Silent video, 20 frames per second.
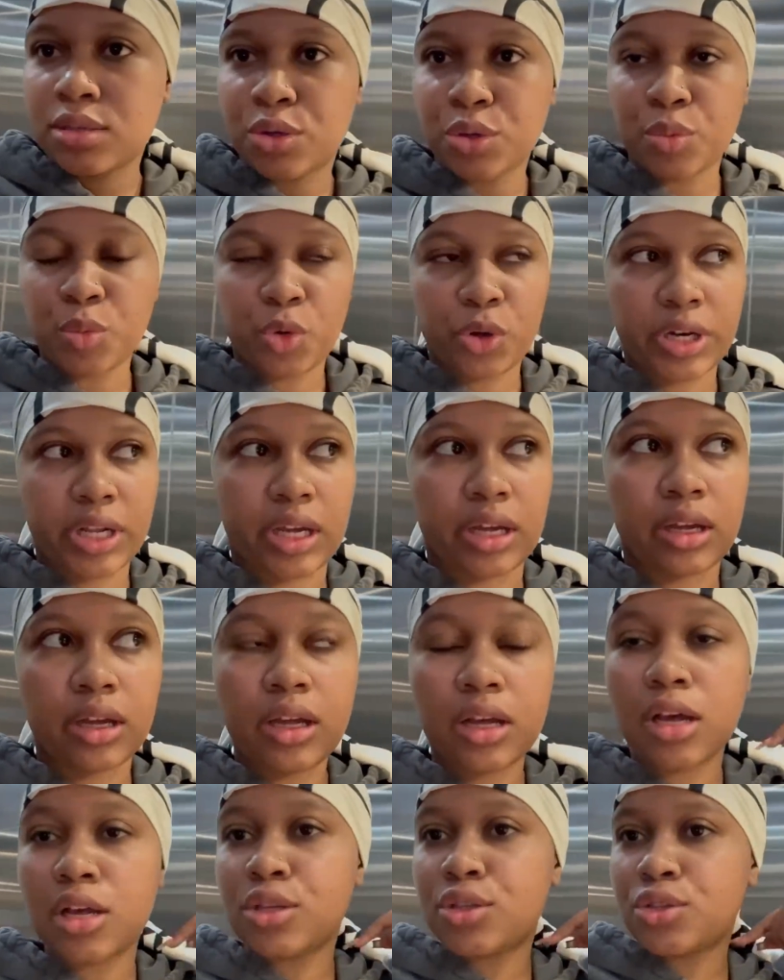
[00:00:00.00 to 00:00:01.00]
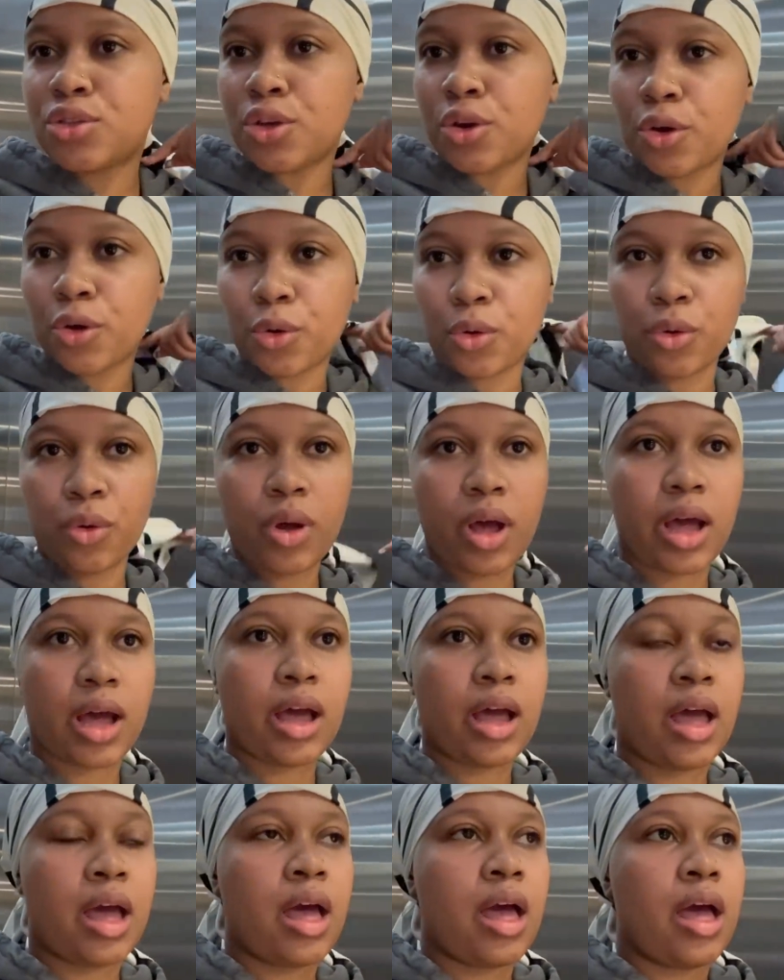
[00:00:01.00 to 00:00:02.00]
good morning. So
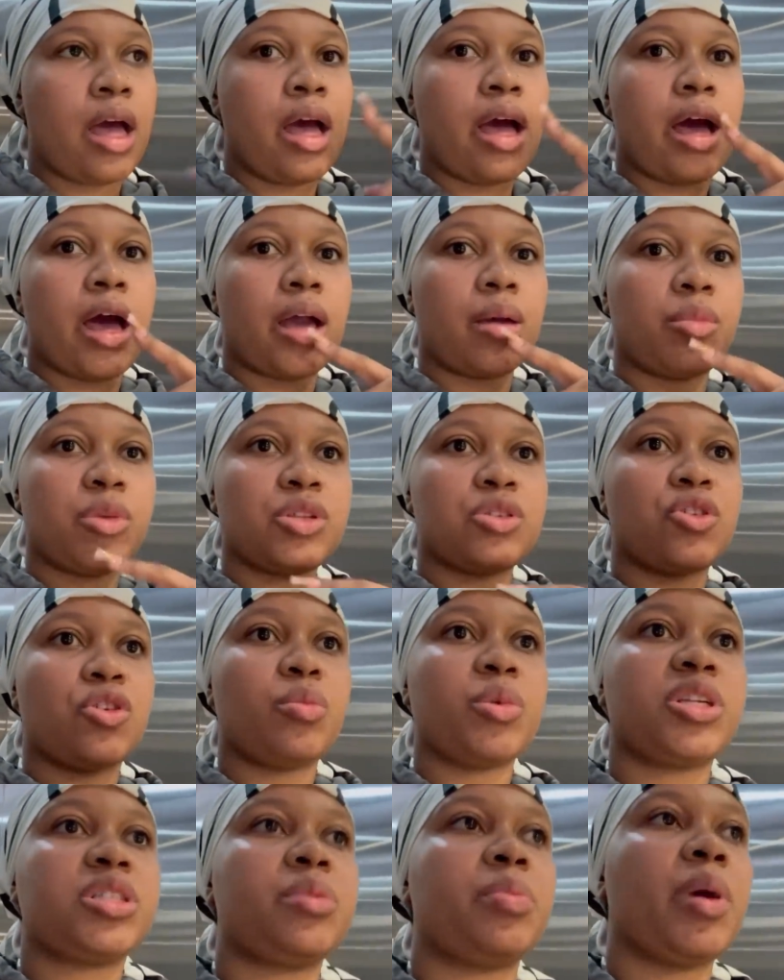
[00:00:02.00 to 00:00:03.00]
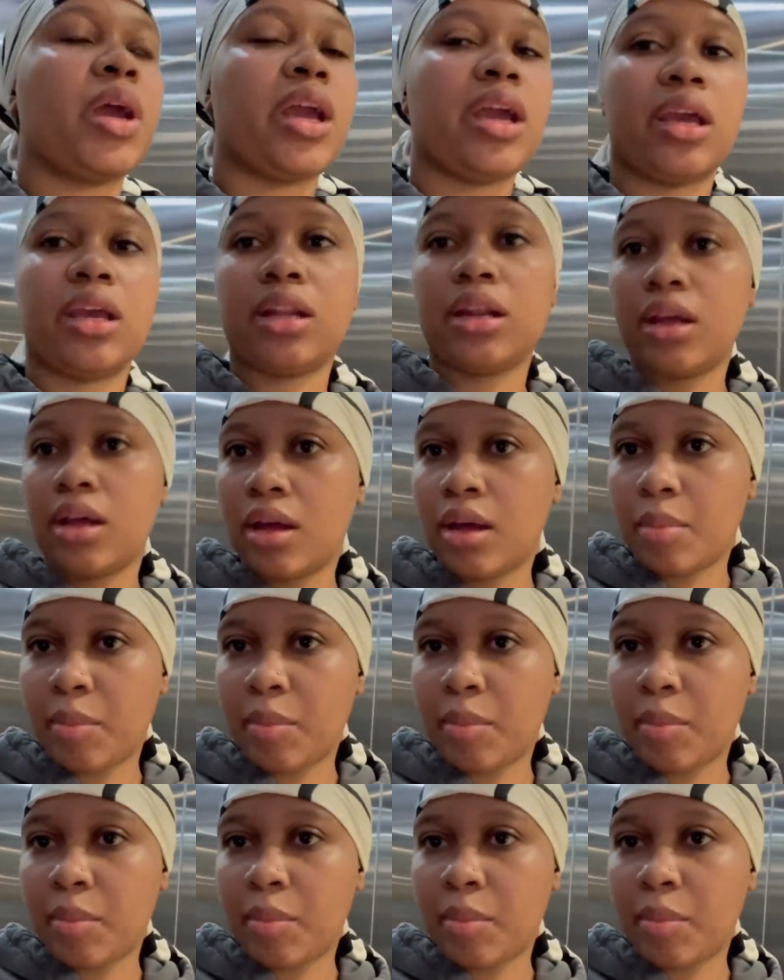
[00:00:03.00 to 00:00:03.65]
I'm in so much pain,